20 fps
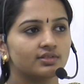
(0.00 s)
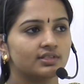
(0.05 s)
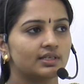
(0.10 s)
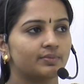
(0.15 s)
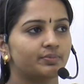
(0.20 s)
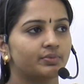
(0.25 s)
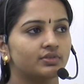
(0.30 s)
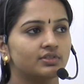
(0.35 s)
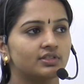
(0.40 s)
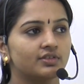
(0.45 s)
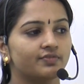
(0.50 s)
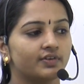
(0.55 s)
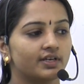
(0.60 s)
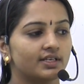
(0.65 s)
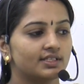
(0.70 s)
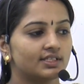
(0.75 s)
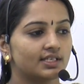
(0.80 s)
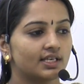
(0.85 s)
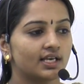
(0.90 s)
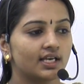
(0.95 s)
suppose if I
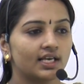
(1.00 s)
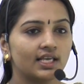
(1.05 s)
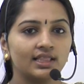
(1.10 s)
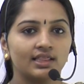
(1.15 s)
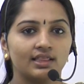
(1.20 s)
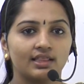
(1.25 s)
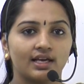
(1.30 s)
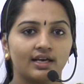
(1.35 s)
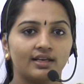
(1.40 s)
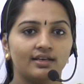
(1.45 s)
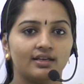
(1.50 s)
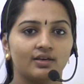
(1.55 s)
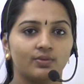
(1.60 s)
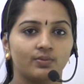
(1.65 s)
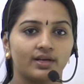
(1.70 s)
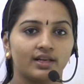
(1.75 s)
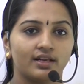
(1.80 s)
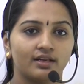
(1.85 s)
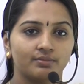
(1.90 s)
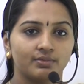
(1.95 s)
say in that
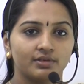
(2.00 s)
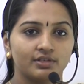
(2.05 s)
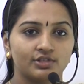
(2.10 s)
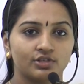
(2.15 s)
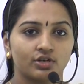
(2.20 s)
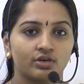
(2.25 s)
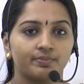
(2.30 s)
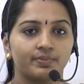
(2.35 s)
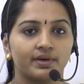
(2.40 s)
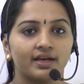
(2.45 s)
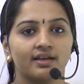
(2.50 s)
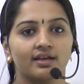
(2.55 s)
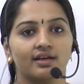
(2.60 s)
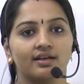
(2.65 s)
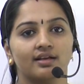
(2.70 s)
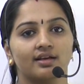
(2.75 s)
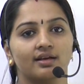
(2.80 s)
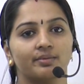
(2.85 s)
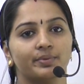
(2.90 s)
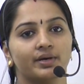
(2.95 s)
available shop I
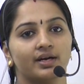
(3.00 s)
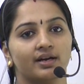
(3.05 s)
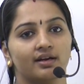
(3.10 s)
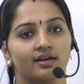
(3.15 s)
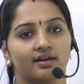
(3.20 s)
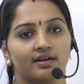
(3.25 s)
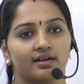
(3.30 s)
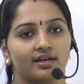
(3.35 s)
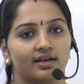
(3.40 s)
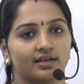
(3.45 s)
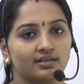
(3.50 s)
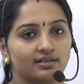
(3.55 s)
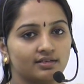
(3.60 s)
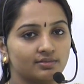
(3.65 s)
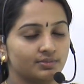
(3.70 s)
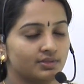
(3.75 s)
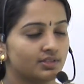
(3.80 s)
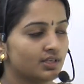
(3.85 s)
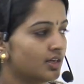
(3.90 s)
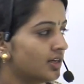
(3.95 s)
can keep 100
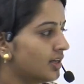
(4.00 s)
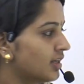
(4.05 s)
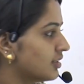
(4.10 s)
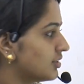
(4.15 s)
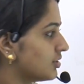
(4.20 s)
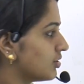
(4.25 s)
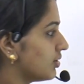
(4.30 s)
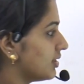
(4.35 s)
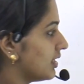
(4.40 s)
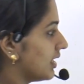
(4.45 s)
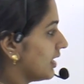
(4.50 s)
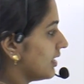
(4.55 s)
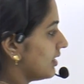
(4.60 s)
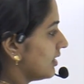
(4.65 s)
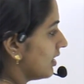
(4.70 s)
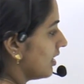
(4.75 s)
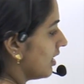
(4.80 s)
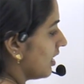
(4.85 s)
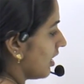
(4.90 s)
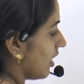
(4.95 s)
items. So that
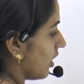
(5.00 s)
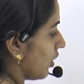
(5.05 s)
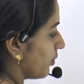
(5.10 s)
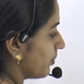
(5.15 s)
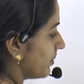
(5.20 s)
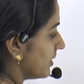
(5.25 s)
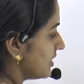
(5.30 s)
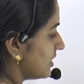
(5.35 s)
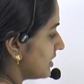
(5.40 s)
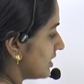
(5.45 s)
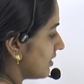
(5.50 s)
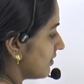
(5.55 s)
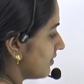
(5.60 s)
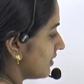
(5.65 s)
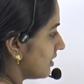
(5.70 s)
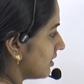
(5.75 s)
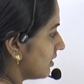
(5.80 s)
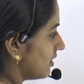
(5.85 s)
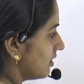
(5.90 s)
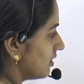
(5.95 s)
how much
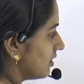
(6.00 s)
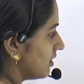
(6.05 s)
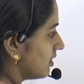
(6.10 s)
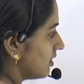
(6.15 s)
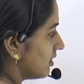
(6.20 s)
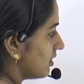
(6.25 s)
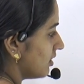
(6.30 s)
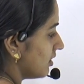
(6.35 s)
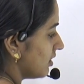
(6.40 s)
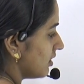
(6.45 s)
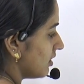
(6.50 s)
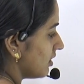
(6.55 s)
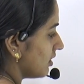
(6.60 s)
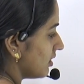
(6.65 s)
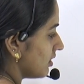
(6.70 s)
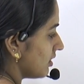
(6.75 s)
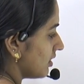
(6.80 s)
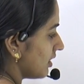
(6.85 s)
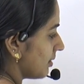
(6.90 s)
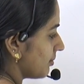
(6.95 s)
ever
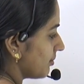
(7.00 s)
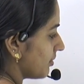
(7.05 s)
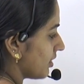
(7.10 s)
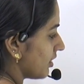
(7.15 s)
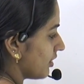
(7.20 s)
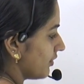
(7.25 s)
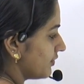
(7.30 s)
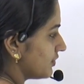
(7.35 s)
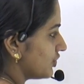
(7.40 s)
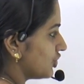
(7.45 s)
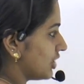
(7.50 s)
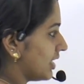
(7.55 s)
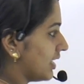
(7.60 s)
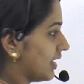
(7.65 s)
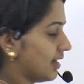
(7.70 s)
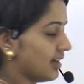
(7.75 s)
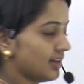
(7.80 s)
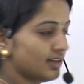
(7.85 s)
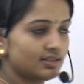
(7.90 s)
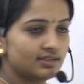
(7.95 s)
number of
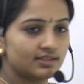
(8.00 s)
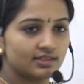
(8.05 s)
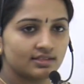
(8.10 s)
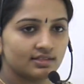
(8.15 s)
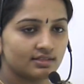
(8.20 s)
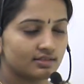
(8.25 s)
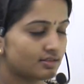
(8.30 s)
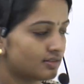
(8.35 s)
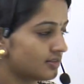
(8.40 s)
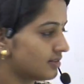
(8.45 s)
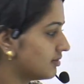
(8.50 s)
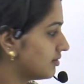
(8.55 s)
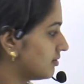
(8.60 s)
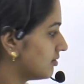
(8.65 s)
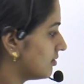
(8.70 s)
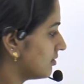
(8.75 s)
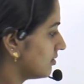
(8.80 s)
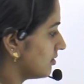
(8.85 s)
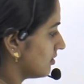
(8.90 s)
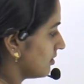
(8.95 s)
chairs,
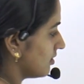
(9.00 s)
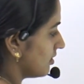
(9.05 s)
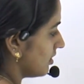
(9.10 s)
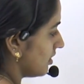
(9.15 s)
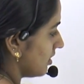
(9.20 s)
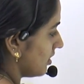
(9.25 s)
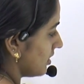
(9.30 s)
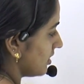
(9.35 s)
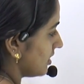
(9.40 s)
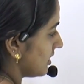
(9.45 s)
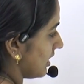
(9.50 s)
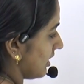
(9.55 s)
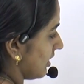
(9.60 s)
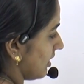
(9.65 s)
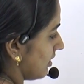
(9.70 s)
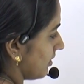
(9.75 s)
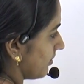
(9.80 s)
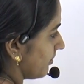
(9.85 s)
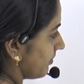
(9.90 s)
say